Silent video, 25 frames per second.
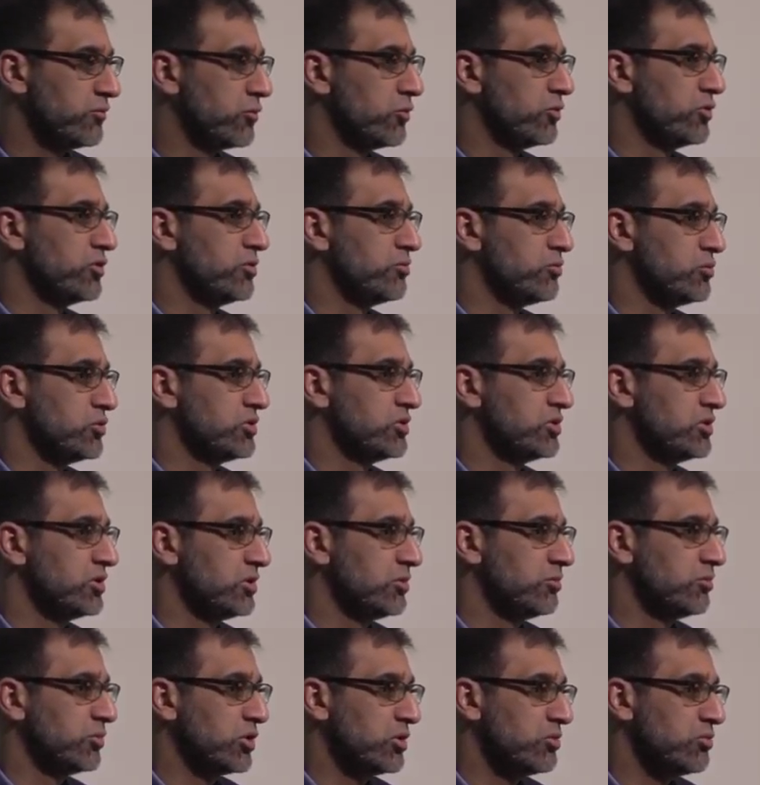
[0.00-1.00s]
for the
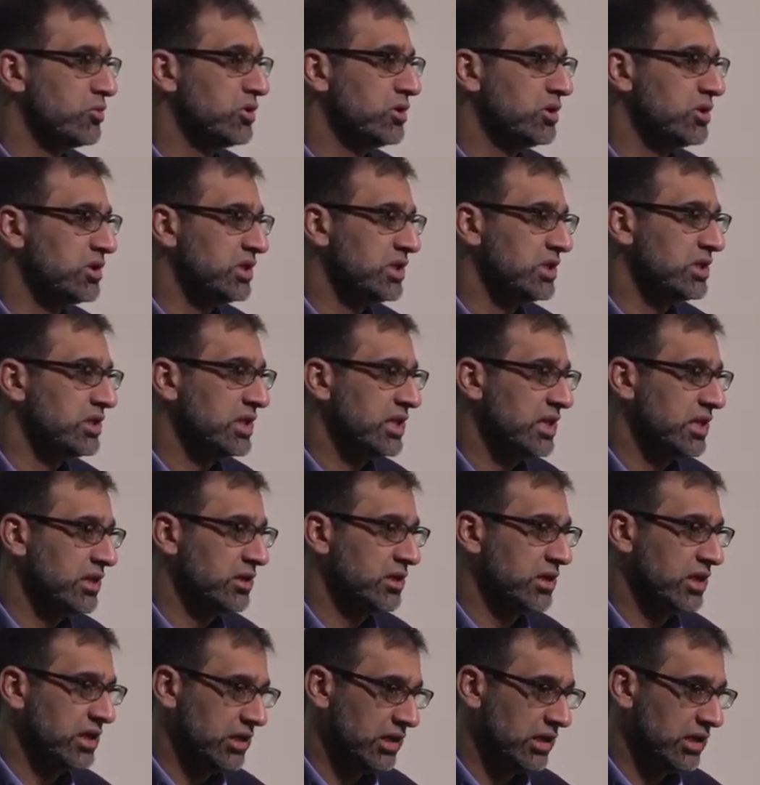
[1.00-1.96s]
Muslim community in